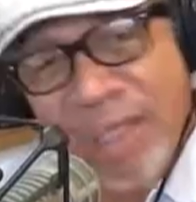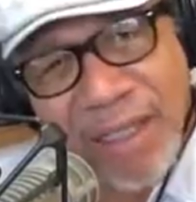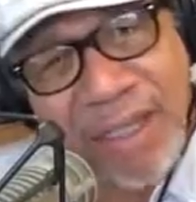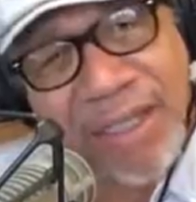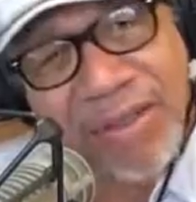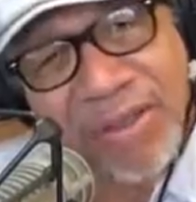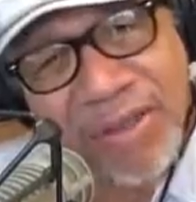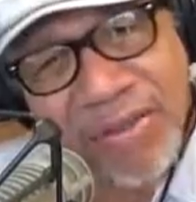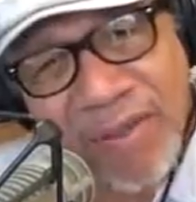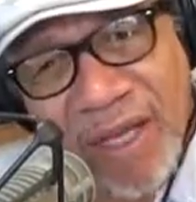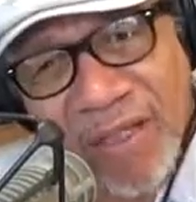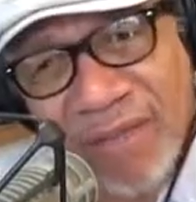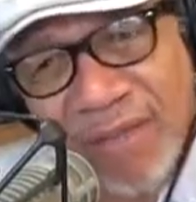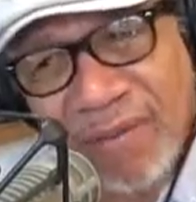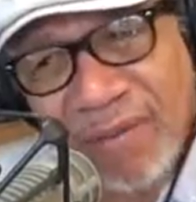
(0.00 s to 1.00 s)
least the strategy.
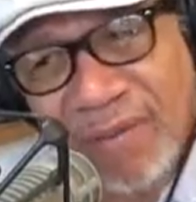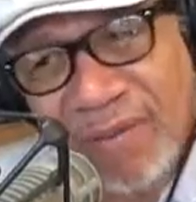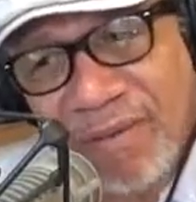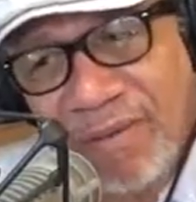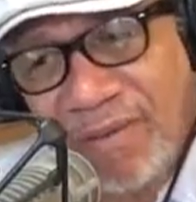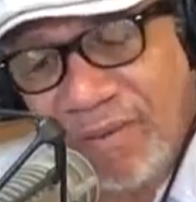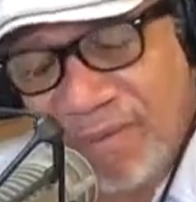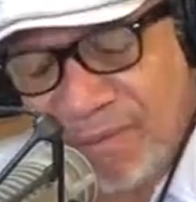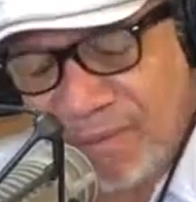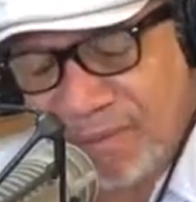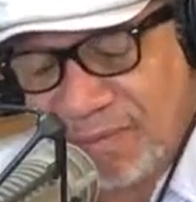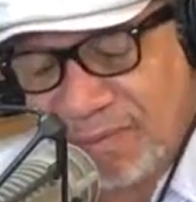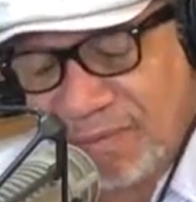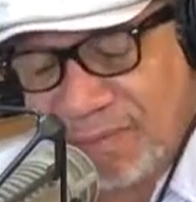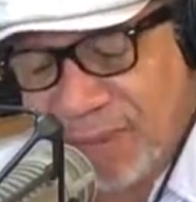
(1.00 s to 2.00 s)

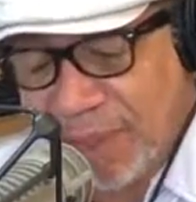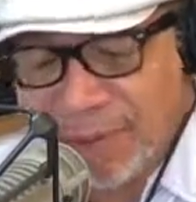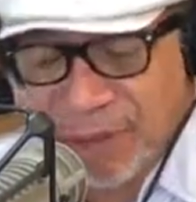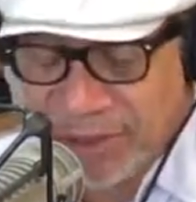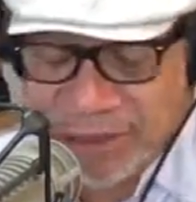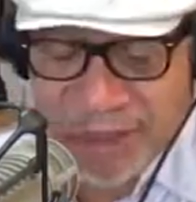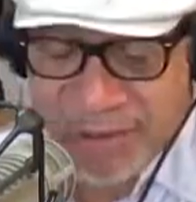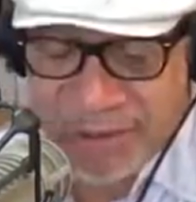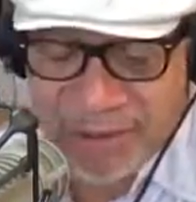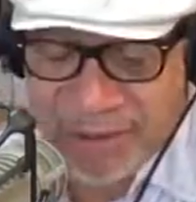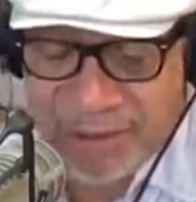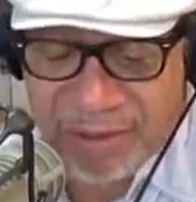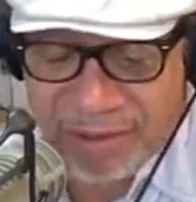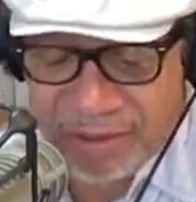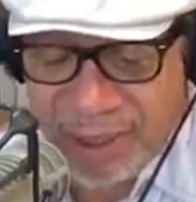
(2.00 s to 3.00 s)
I must tell you,
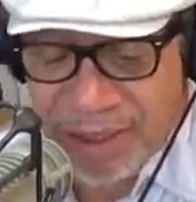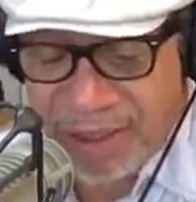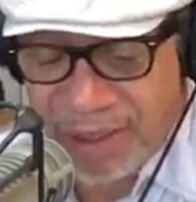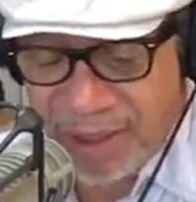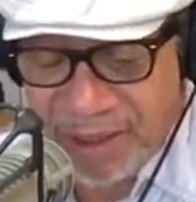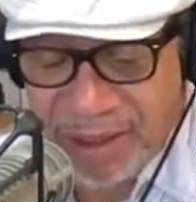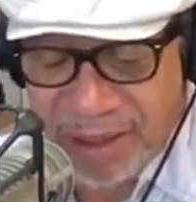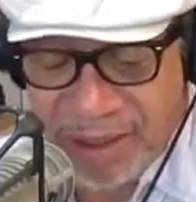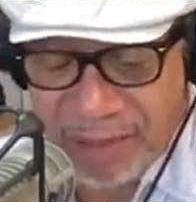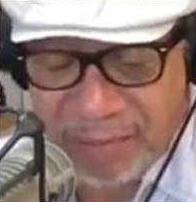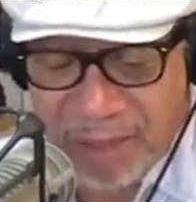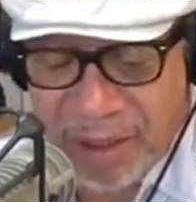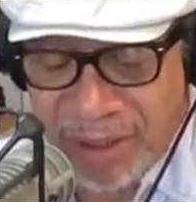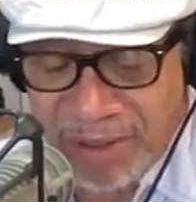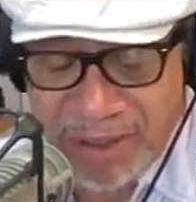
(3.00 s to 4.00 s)
sir, taking a knee and
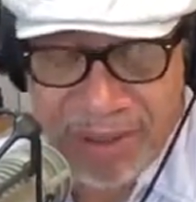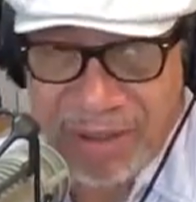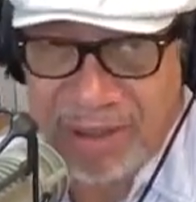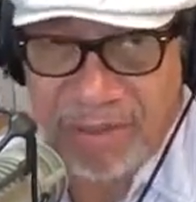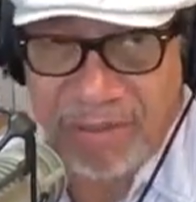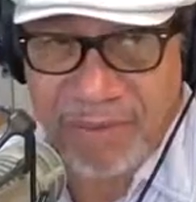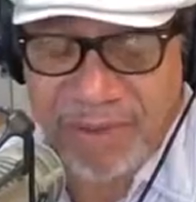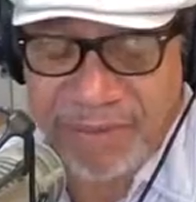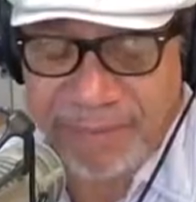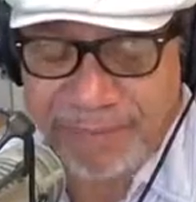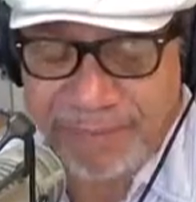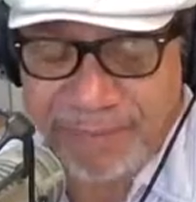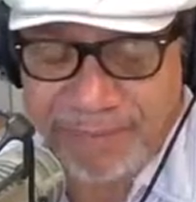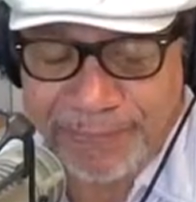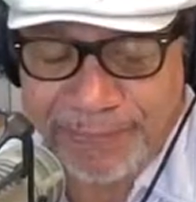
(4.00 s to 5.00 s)
marching doesn't work.
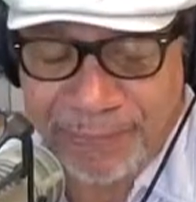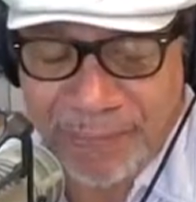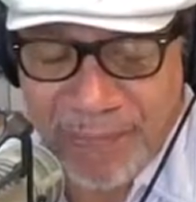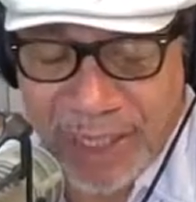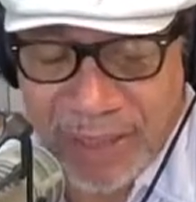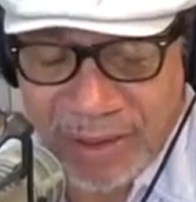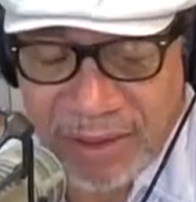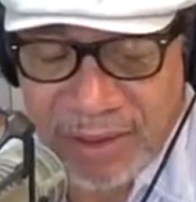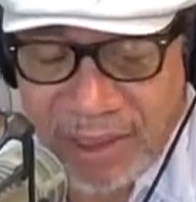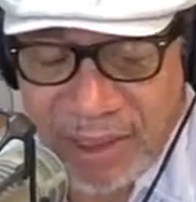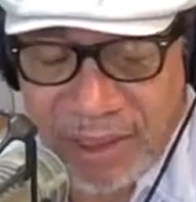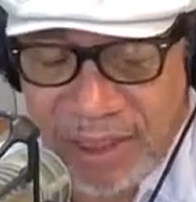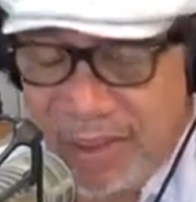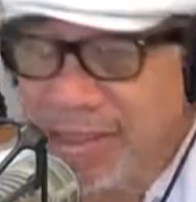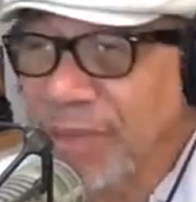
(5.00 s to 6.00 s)
That's
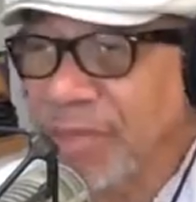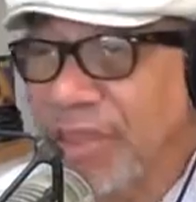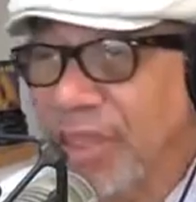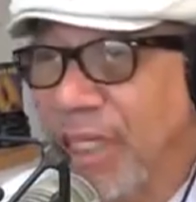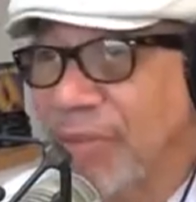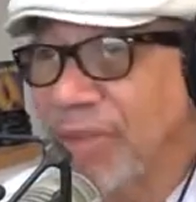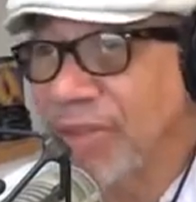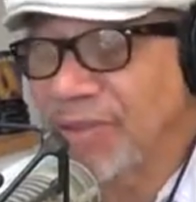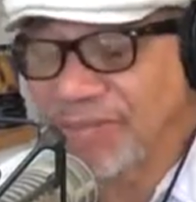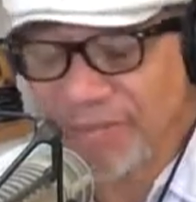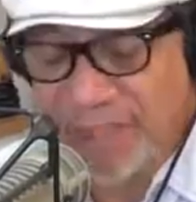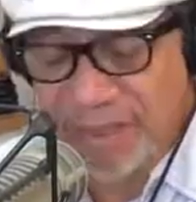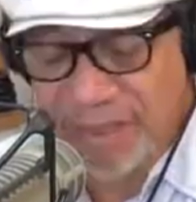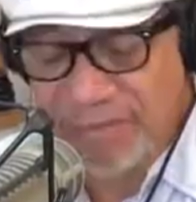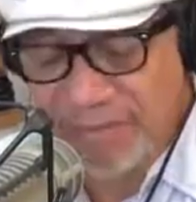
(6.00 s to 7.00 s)
something that was
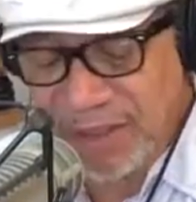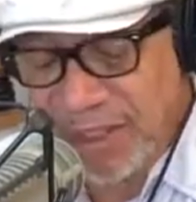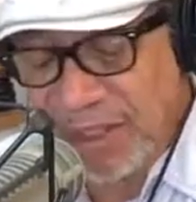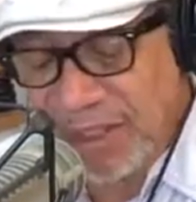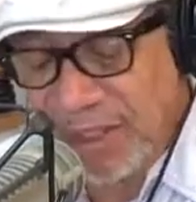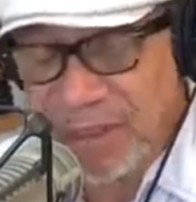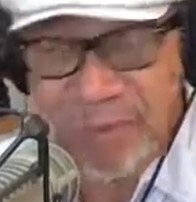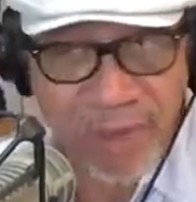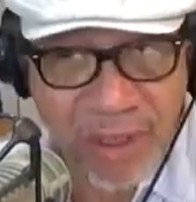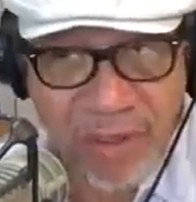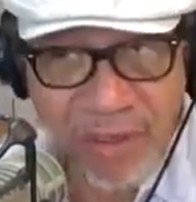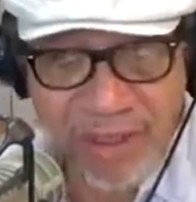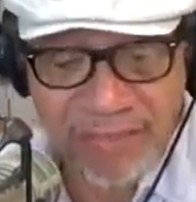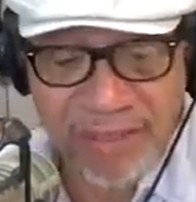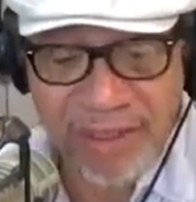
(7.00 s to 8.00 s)
effective then, and it was
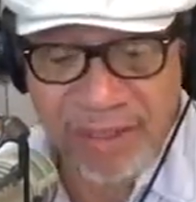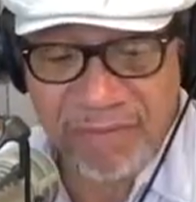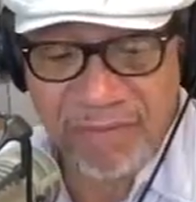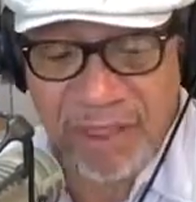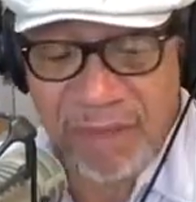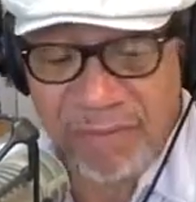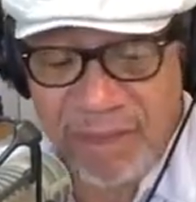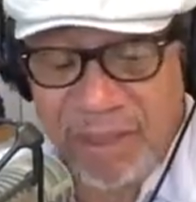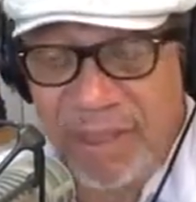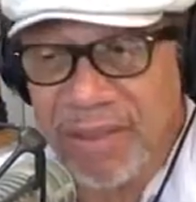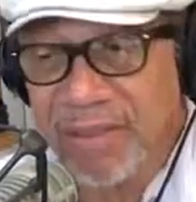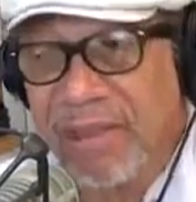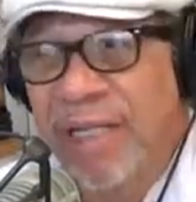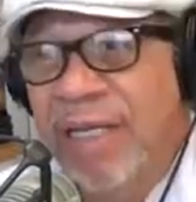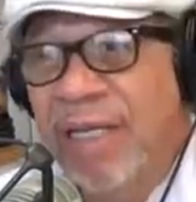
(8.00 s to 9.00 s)
only effective then
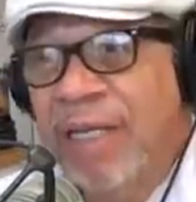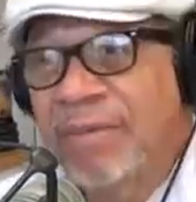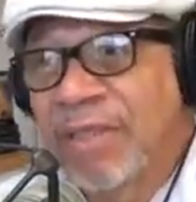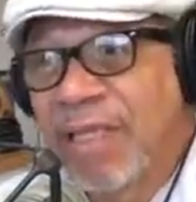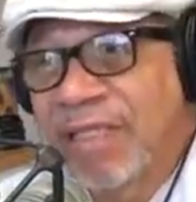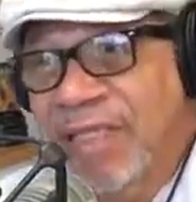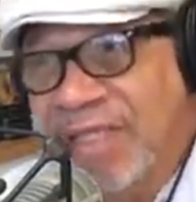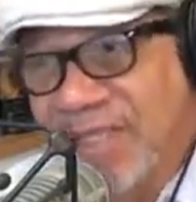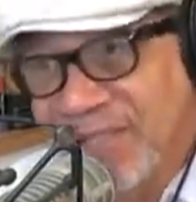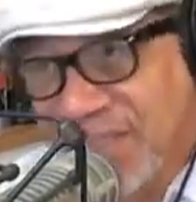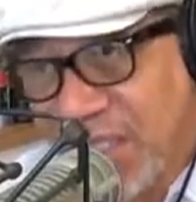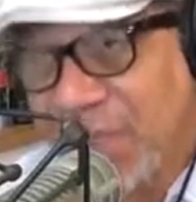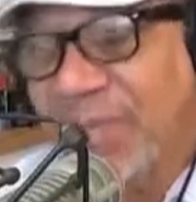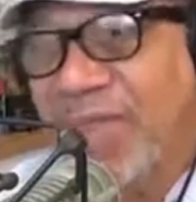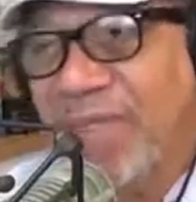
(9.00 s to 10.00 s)
because the
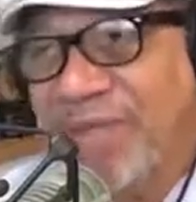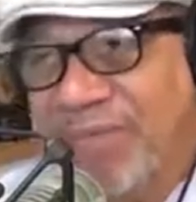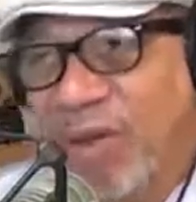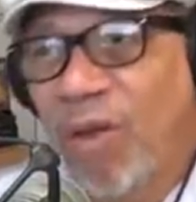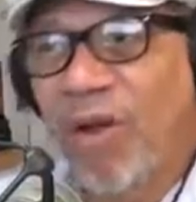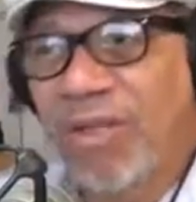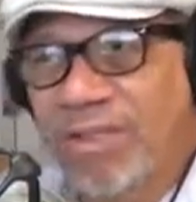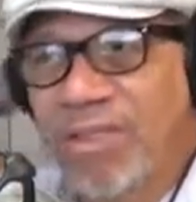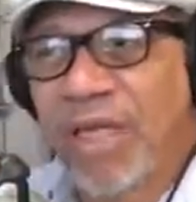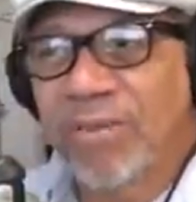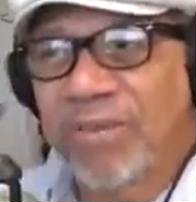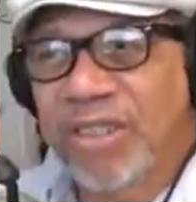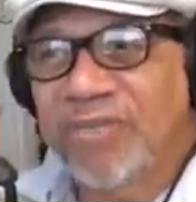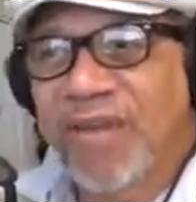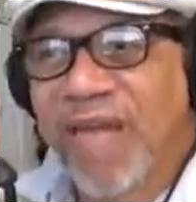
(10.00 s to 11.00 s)
assembly of large
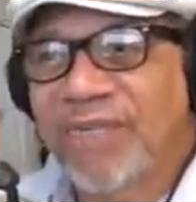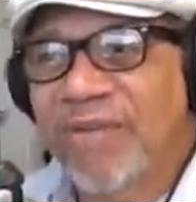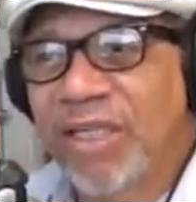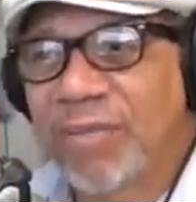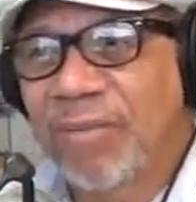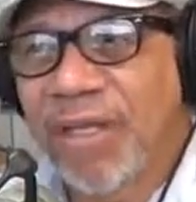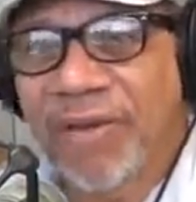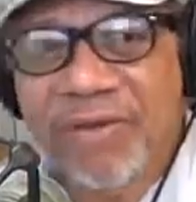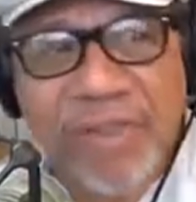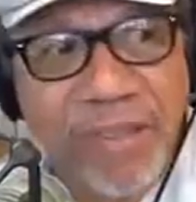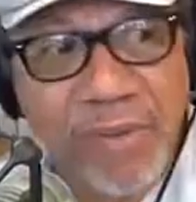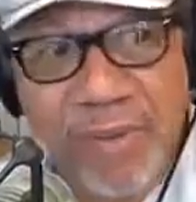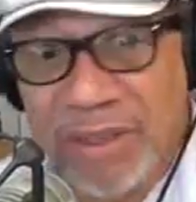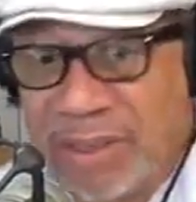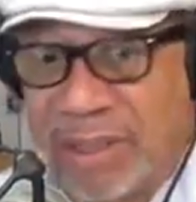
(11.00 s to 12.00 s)
numbers of African Americans
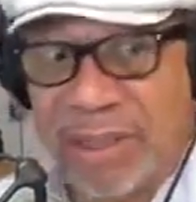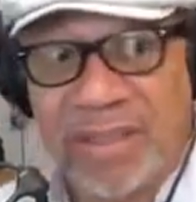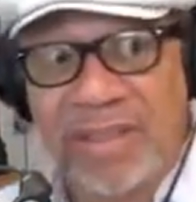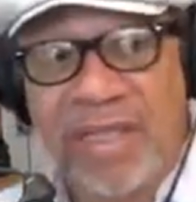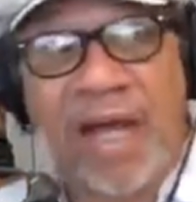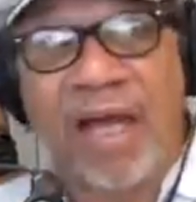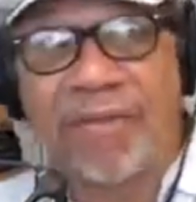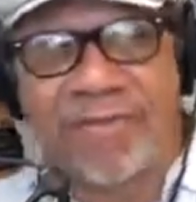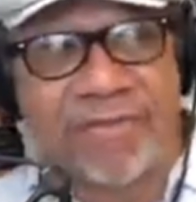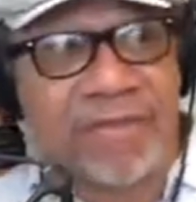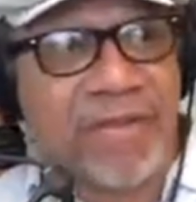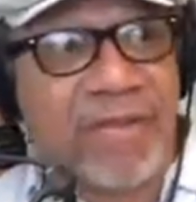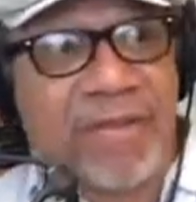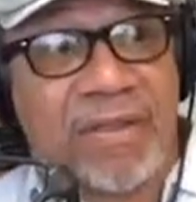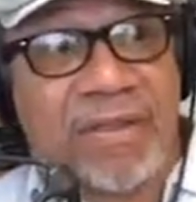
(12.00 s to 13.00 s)
was in itself
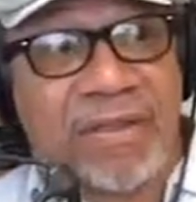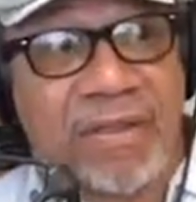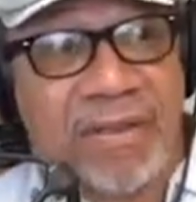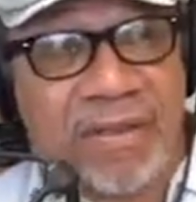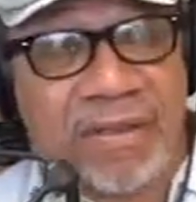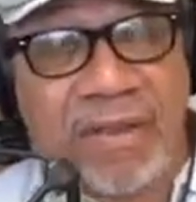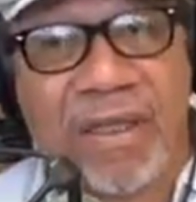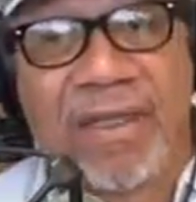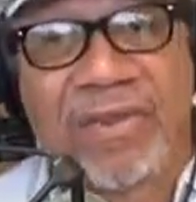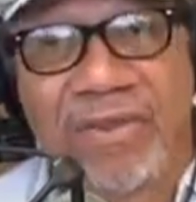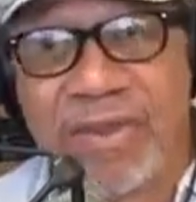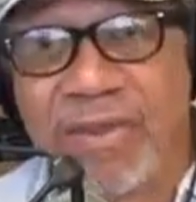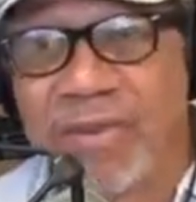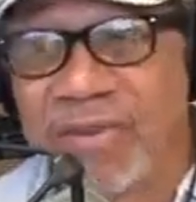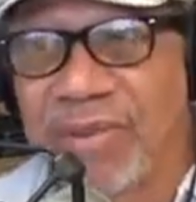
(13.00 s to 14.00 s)

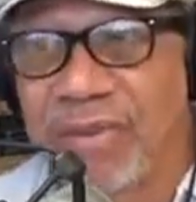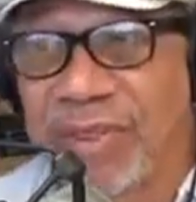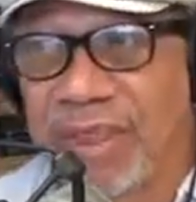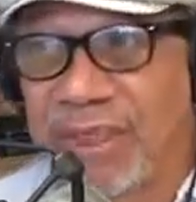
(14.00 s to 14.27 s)
unusual